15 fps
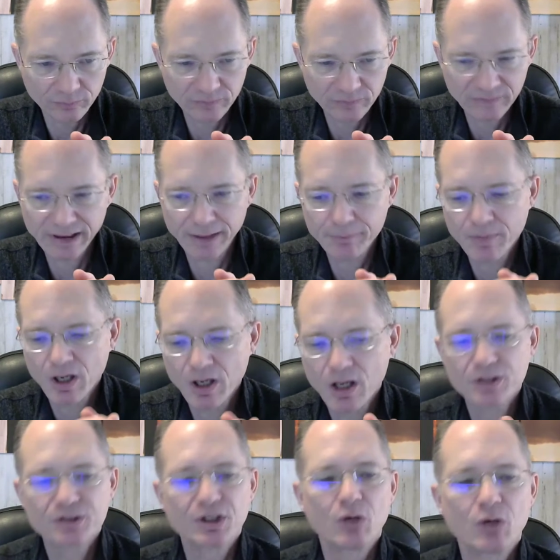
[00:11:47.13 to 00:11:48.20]
Okay,
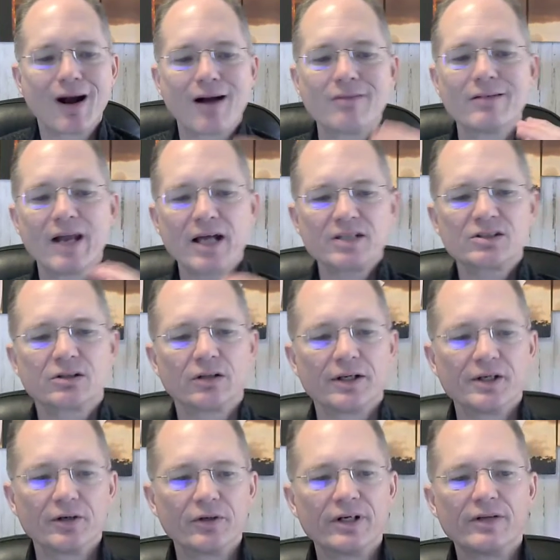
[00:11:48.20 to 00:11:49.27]
so our next
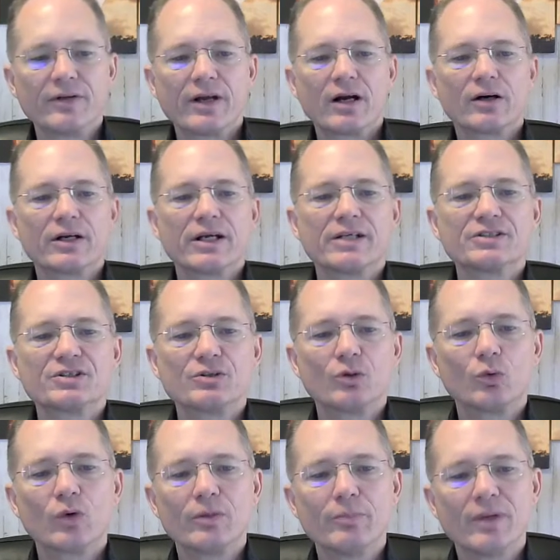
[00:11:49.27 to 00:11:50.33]
layer in there is the
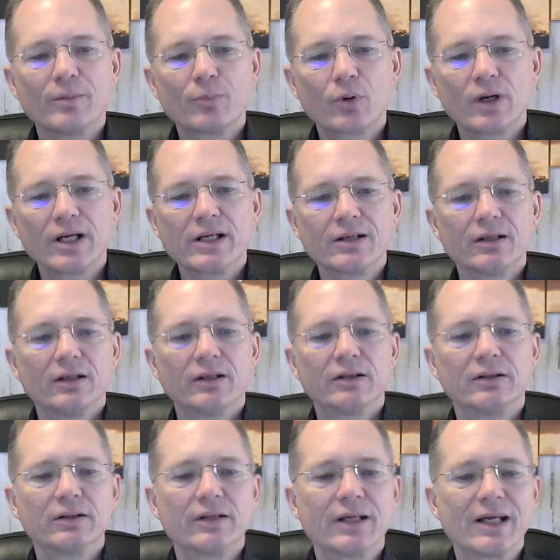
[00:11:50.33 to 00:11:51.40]
remembering,
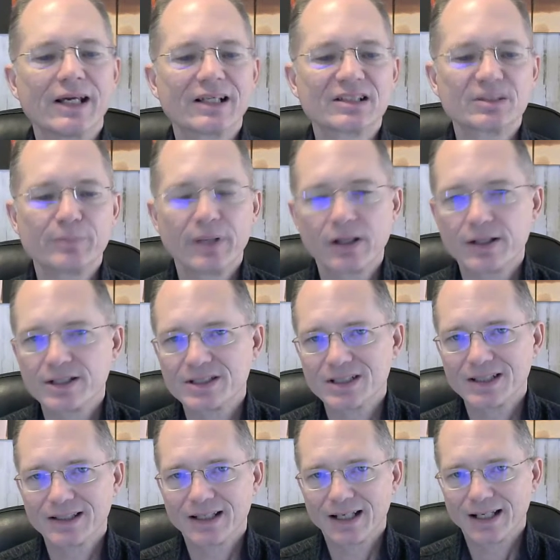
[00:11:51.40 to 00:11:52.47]

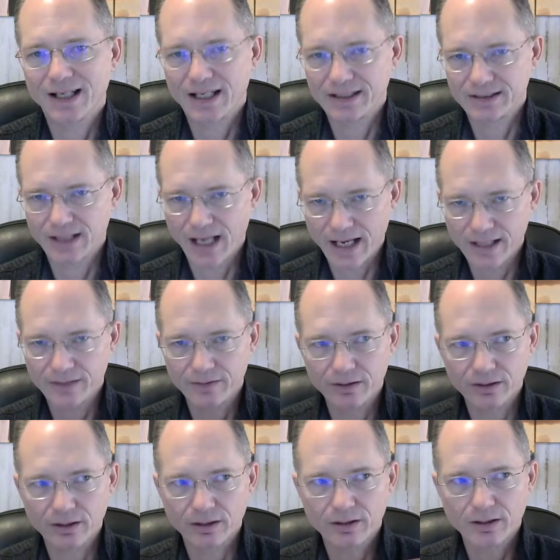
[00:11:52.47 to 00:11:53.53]
experiencing, and
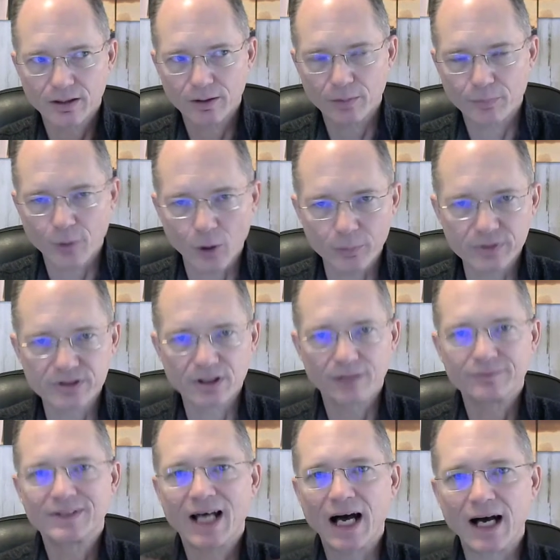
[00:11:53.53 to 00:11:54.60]
the purpose
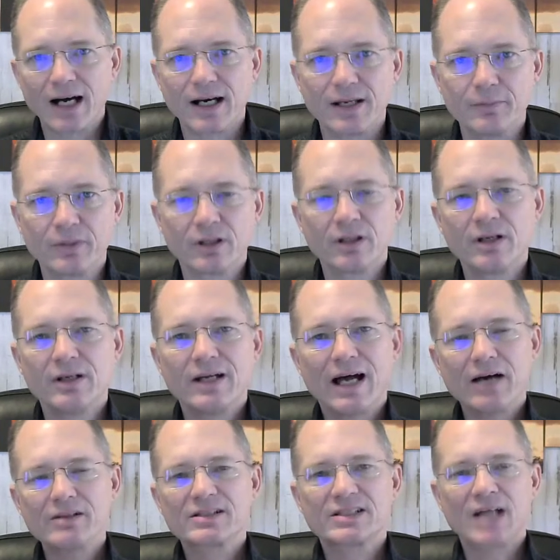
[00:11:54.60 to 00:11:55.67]
of time.
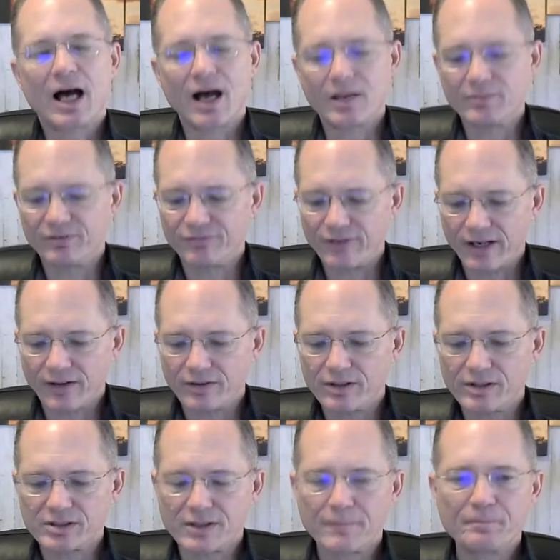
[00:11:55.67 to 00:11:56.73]
How does time affect
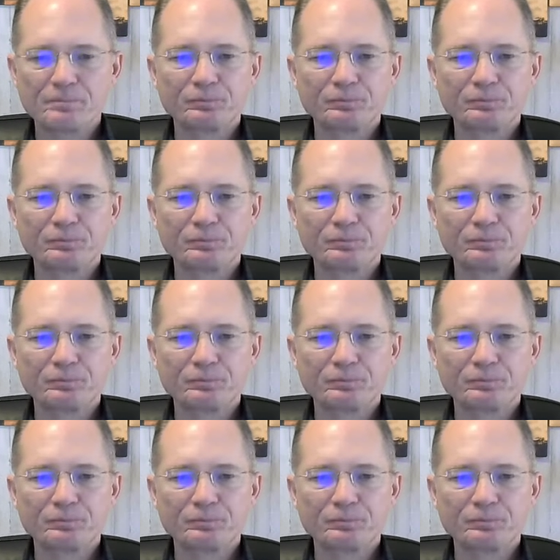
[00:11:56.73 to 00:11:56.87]
this?